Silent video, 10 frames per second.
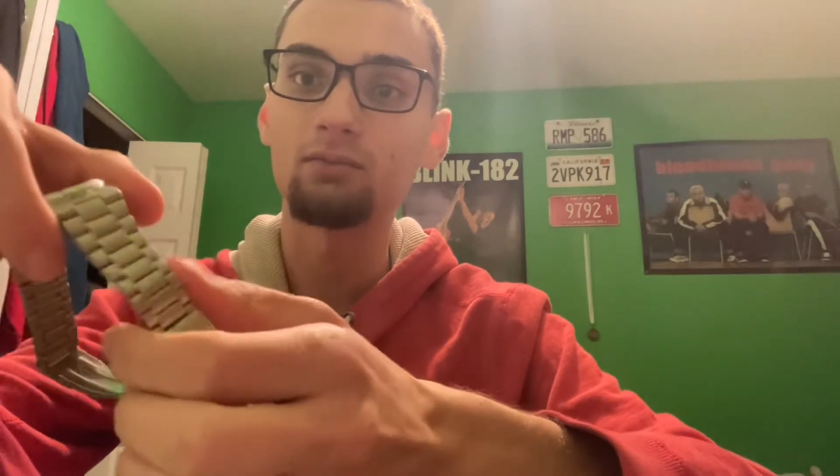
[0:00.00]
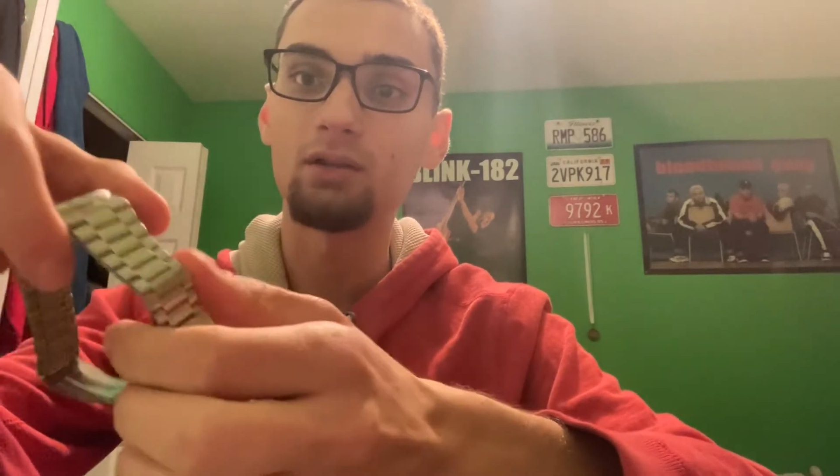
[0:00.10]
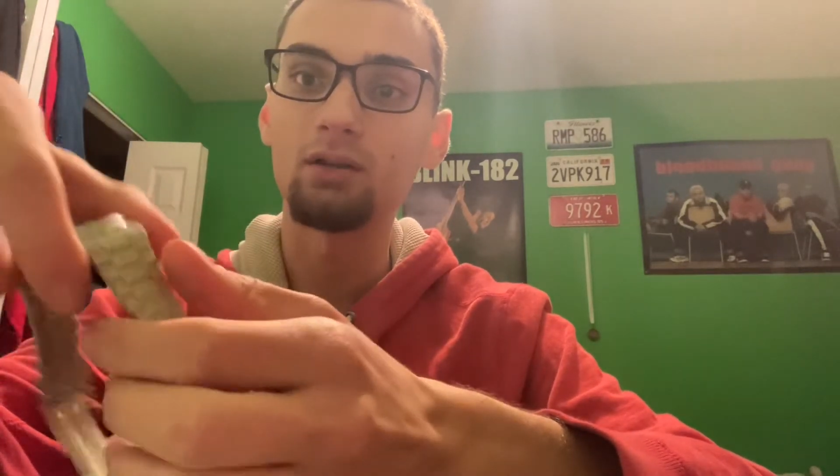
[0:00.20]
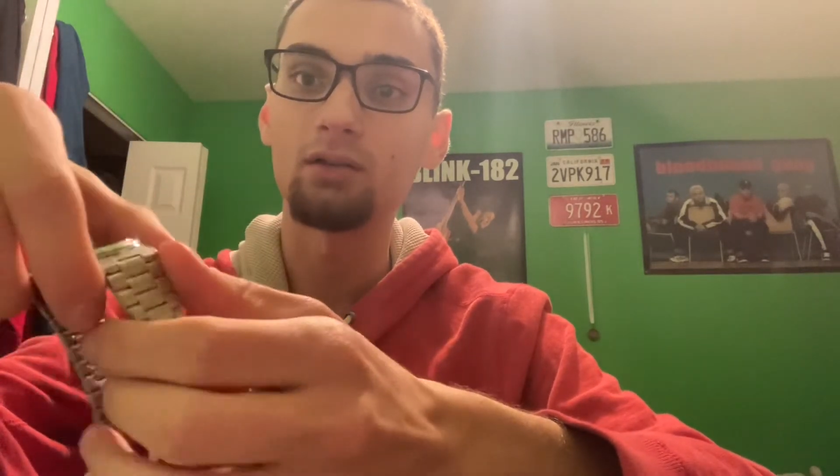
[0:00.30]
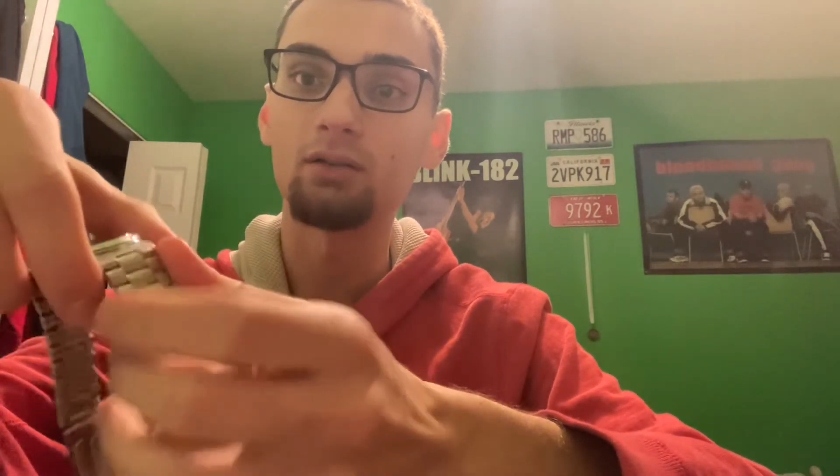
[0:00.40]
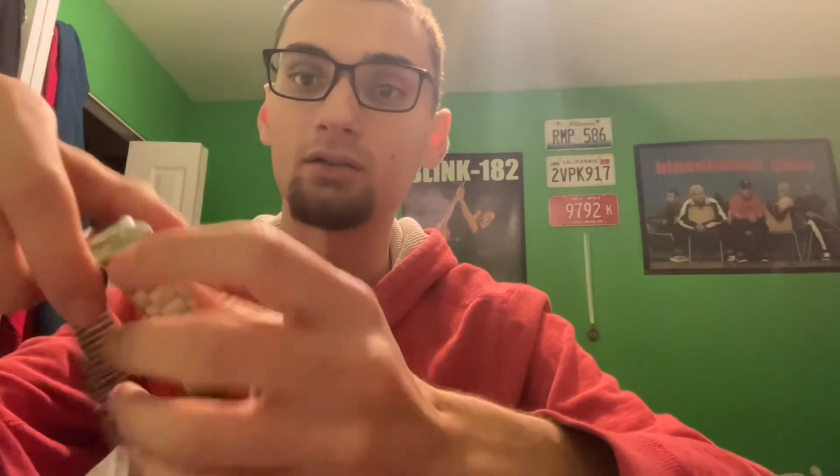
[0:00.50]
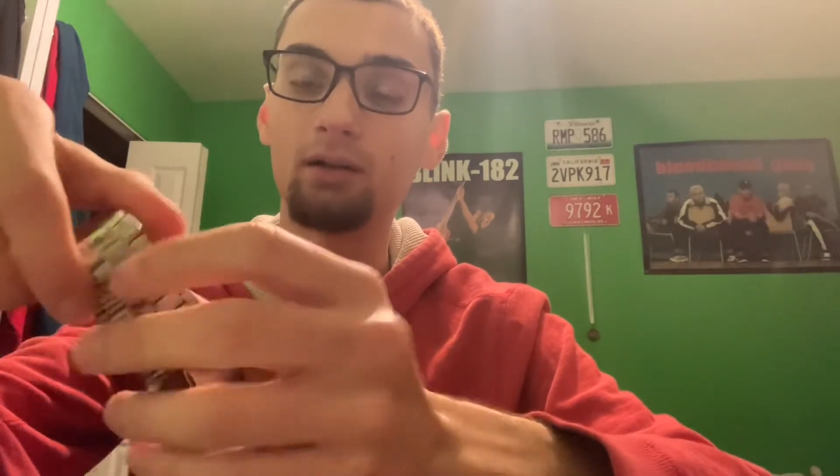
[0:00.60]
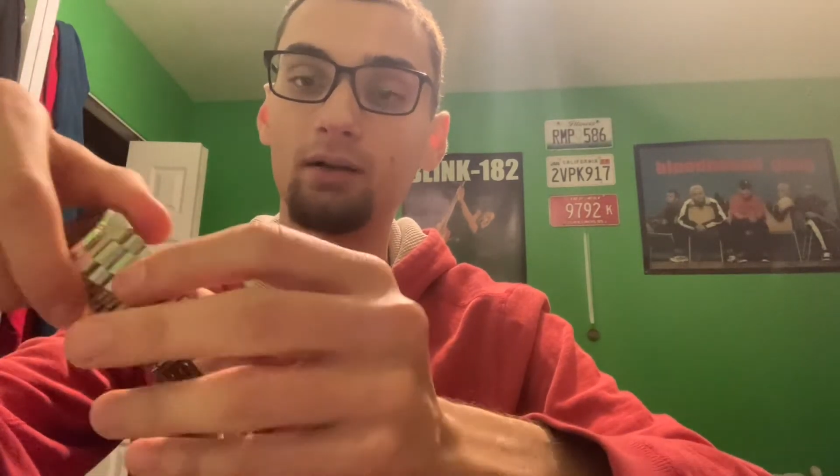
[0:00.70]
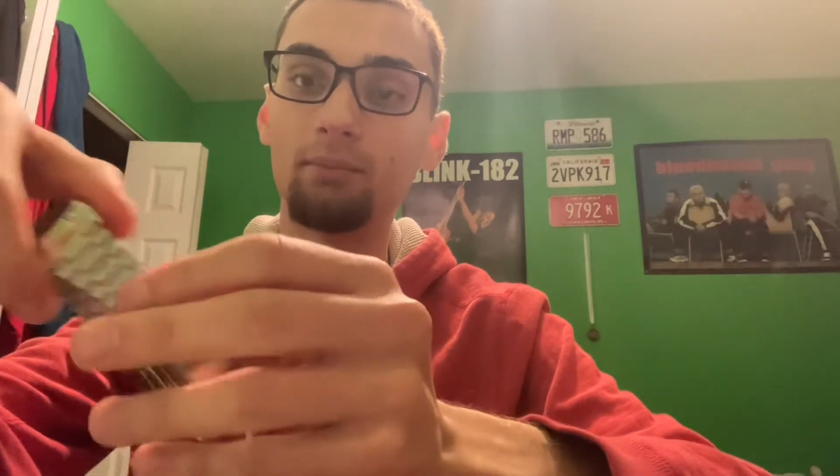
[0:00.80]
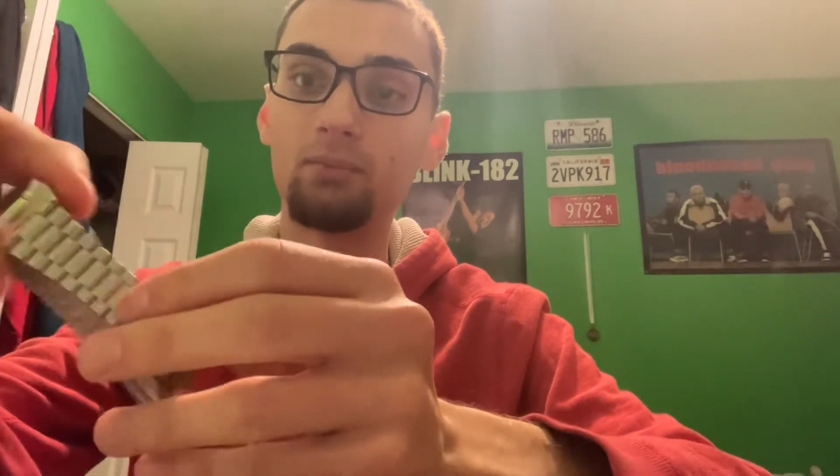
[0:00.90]

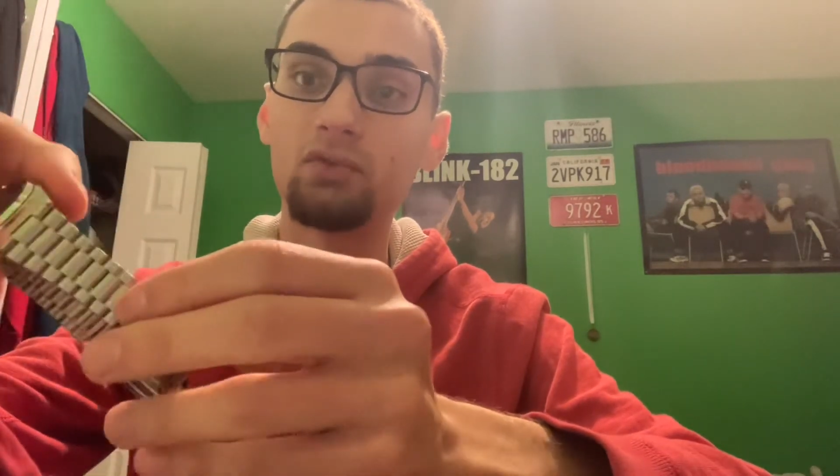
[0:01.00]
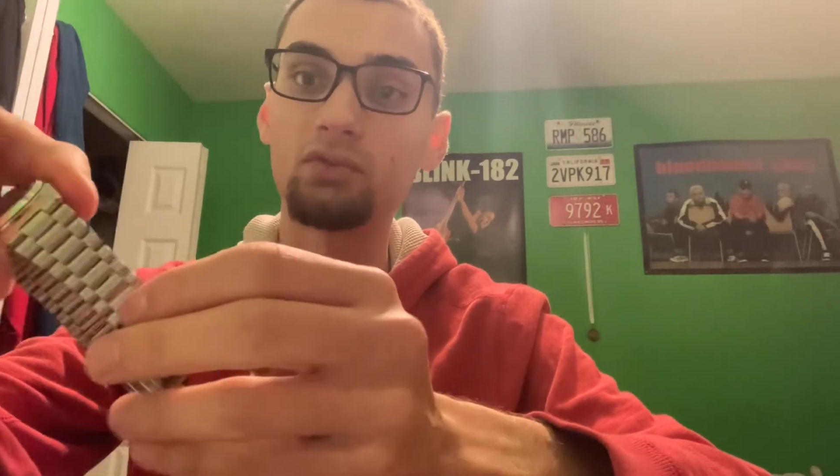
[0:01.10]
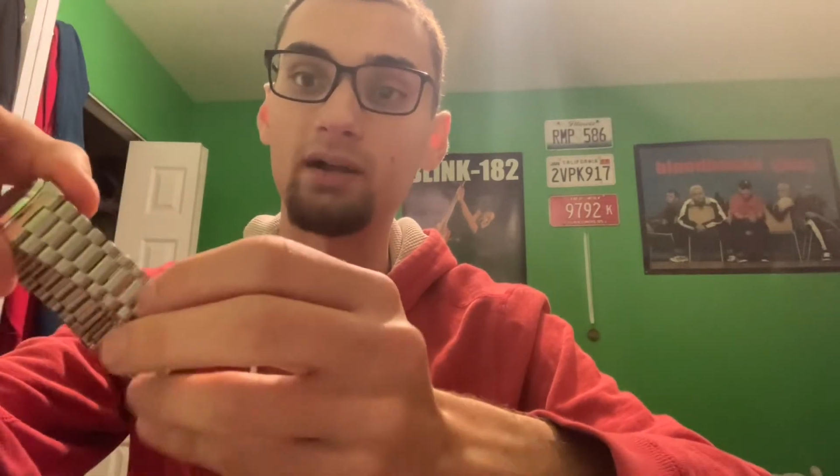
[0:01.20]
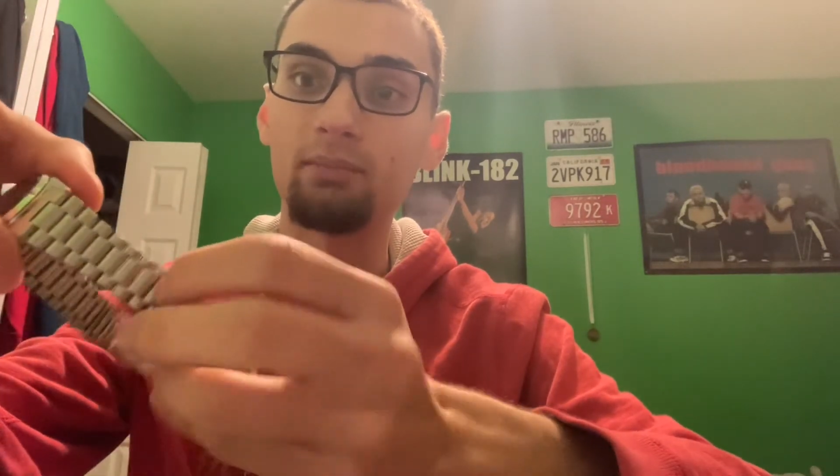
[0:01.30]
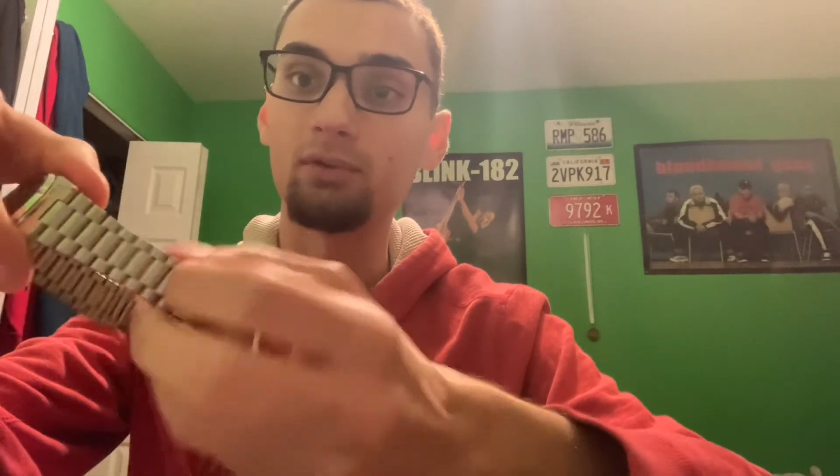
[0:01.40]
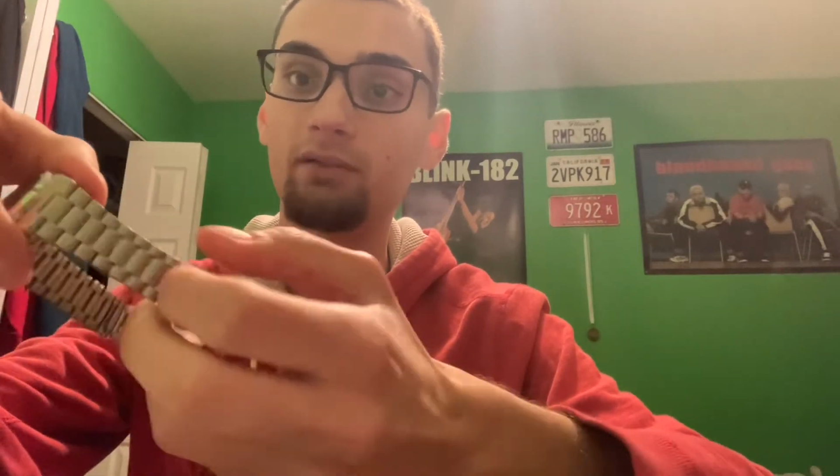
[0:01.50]
or strap,